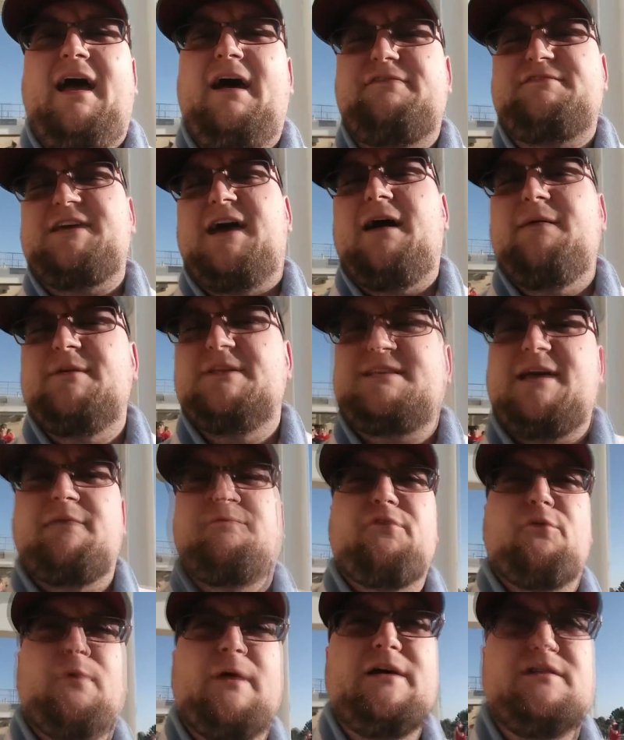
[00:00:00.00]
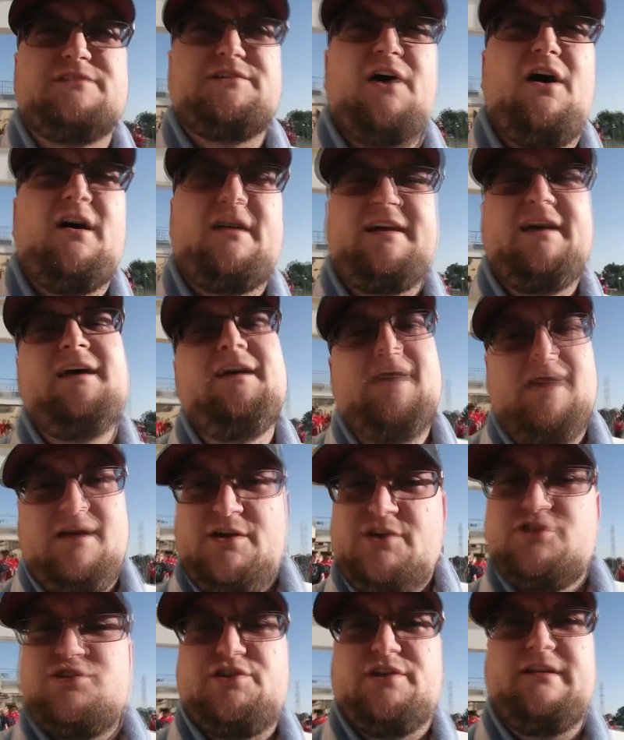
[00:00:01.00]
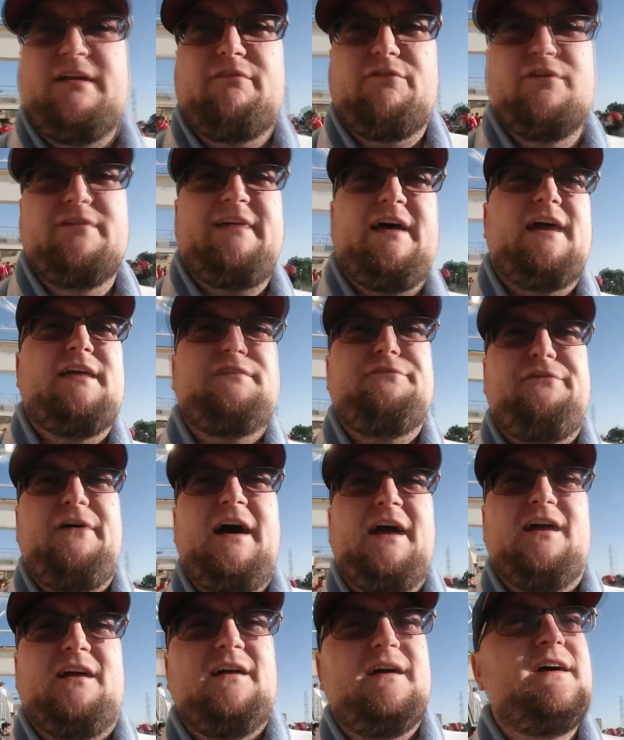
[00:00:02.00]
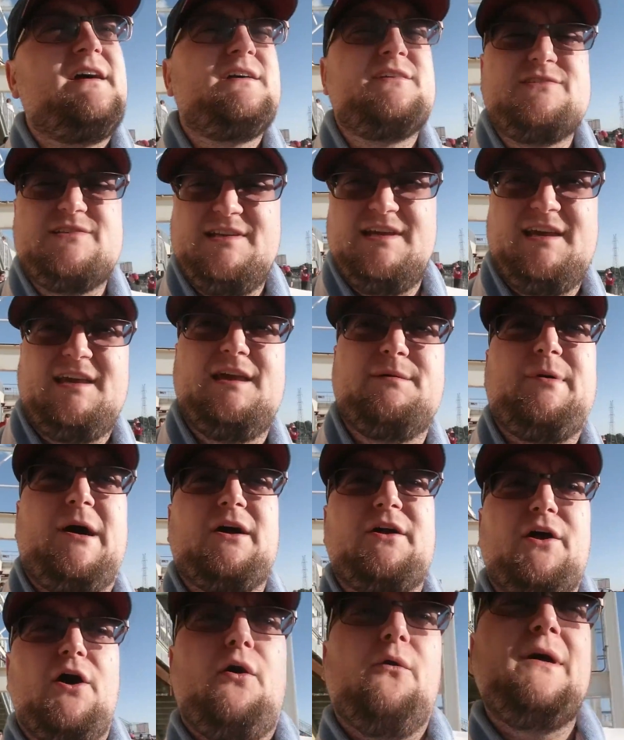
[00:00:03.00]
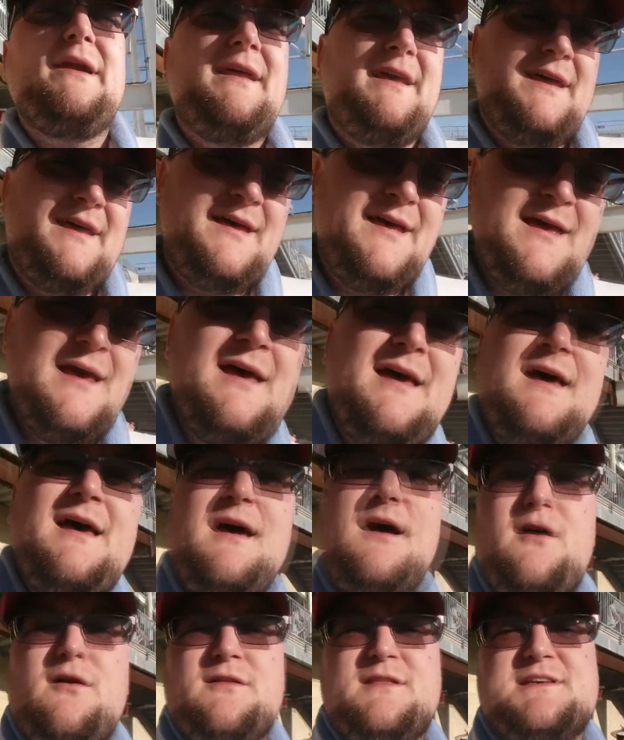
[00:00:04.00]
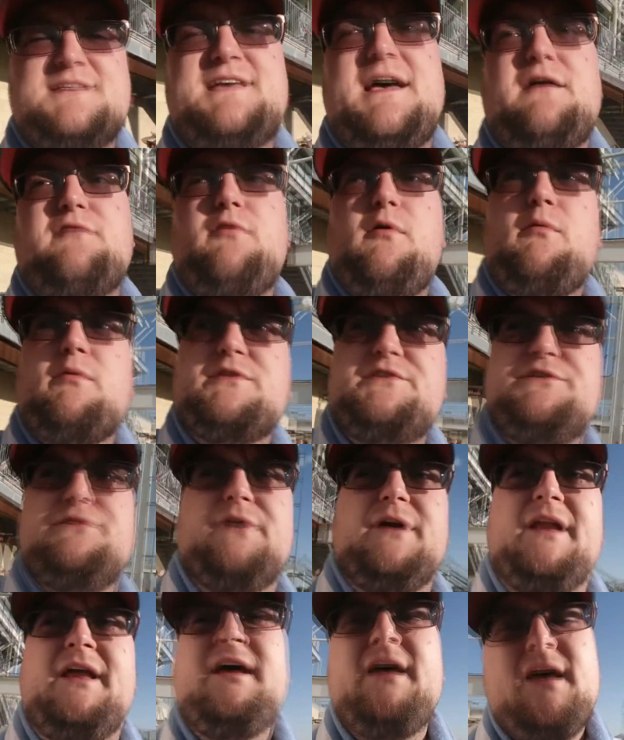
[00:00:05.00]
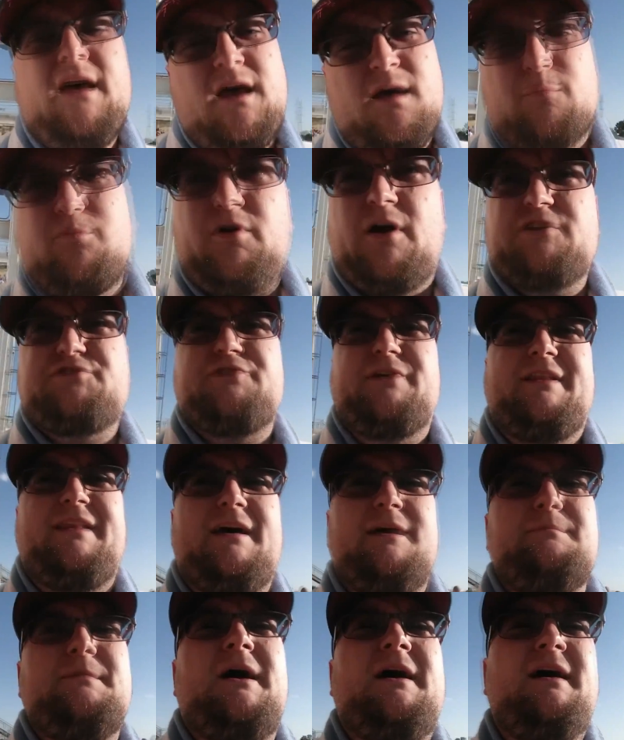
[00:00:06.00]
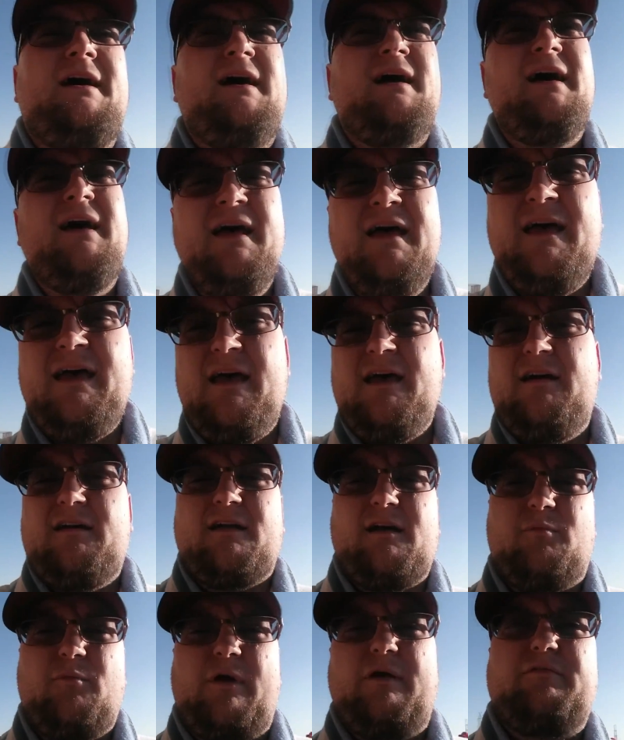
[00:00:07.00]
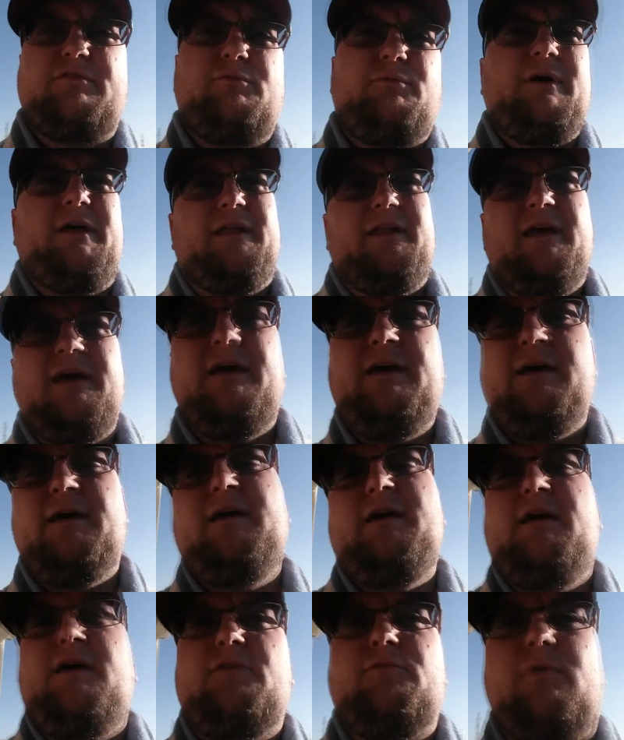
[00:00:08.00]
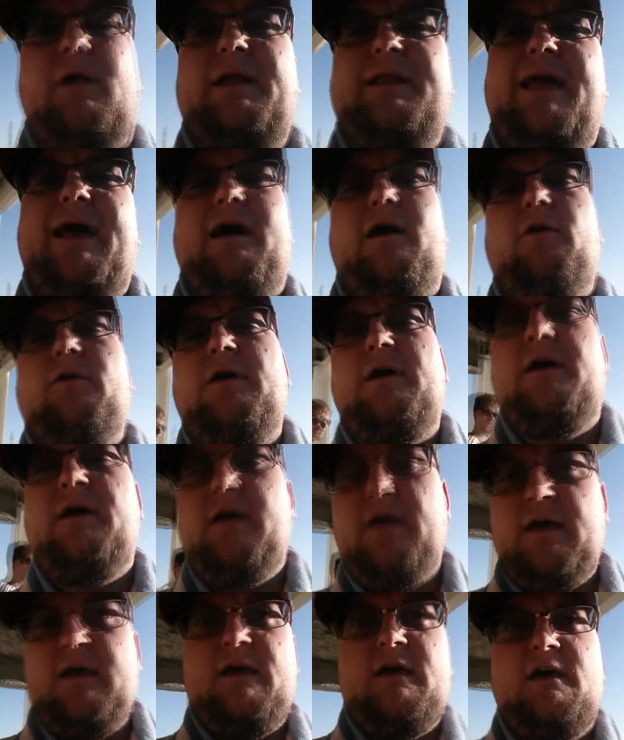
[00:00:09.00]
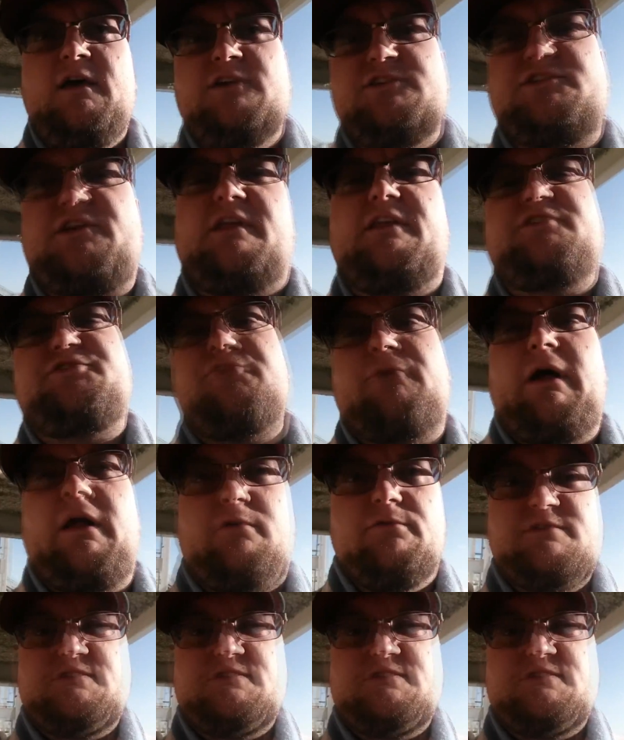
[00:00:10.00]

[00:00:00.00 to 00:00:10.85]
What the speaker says: halftime and time for real talk. Should have never doubted the Fire. Just need to keep on going with exactly what we're doing. Pressuring them, come away with the win. And right now, saw that Toronto